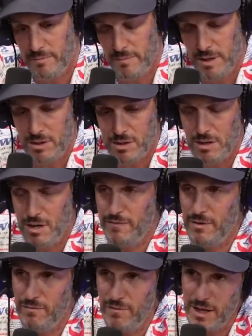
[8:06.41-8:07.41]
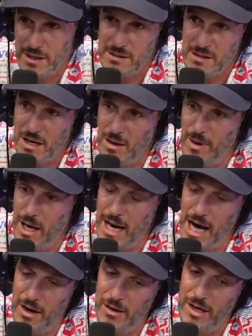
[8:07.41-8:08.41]
Make sure you, if you're in Vegas to come on
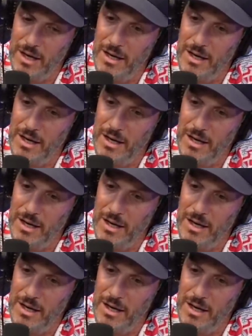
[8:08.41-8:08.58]
out.